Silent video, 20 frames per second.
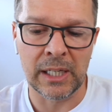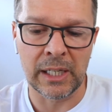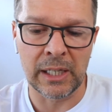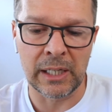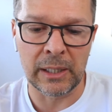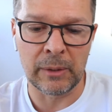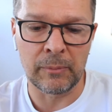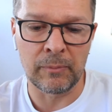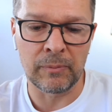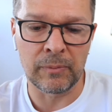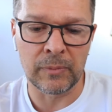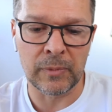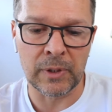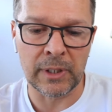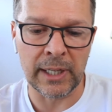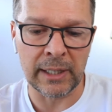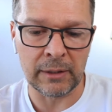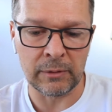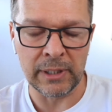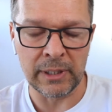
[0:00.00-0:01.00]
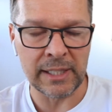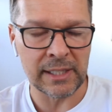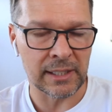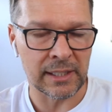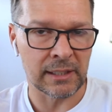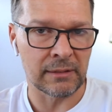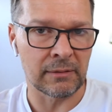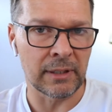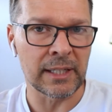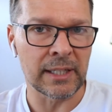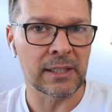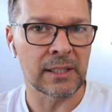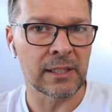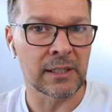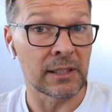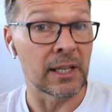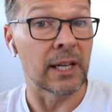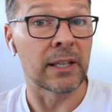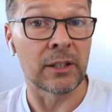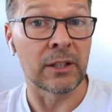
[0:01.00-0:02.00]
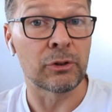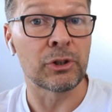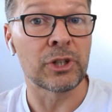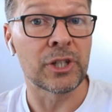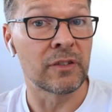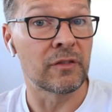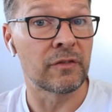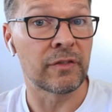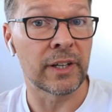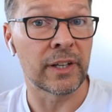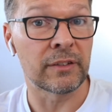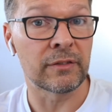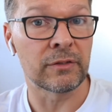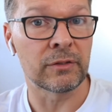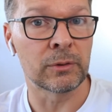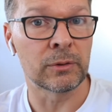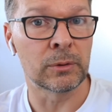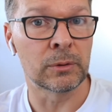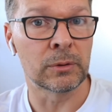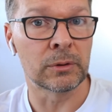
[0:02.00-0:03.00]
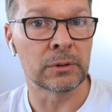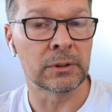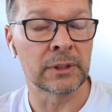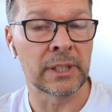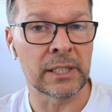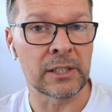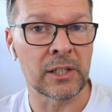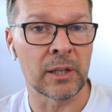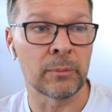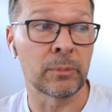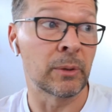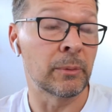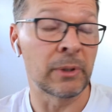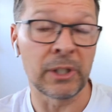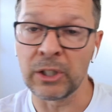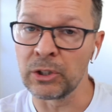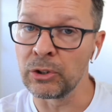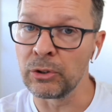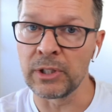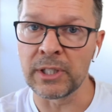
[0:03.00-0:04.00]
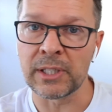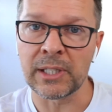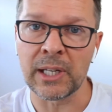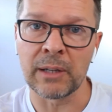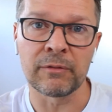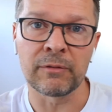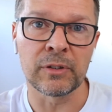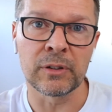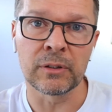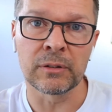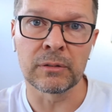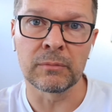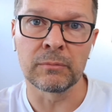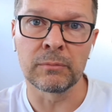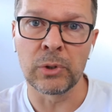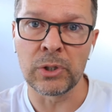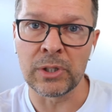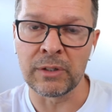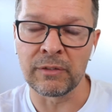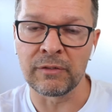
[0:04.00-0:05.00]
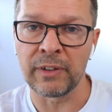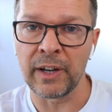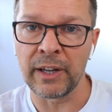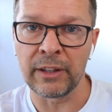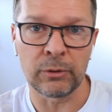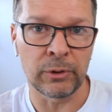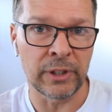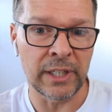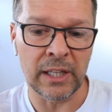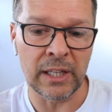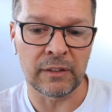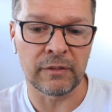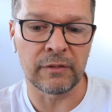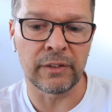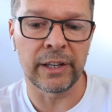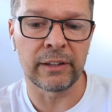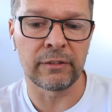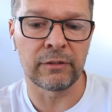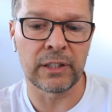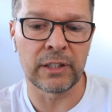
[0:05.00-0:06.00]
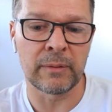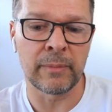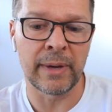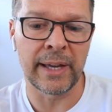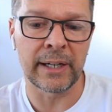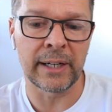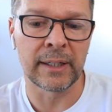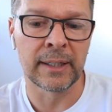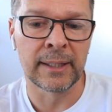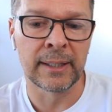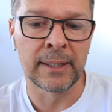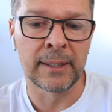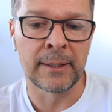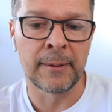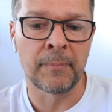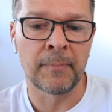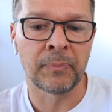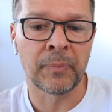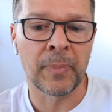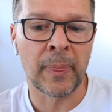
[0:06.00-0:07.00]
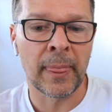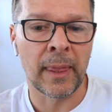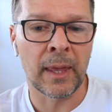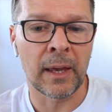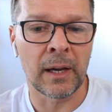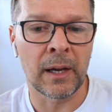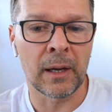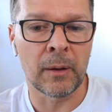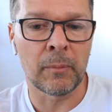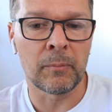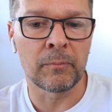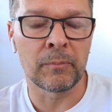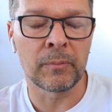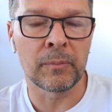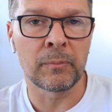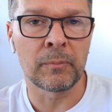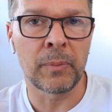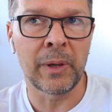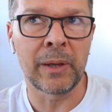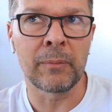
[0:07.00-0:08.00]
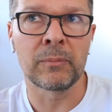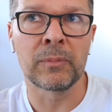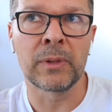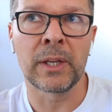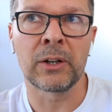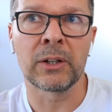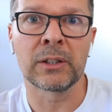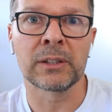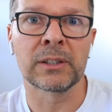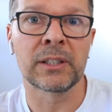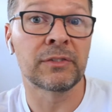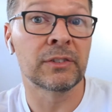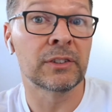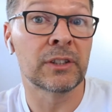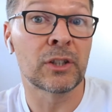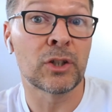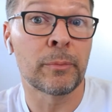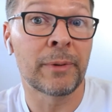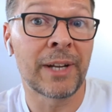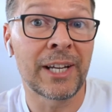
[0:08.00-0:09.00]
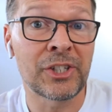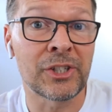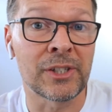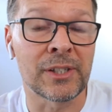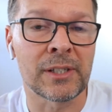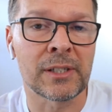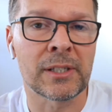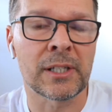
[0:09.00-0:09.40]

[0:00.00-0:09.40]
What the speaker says: Like let's just take the Christian faith for an example. You could do the same for Muslim faith or any other faith for that matter. There are different denominations.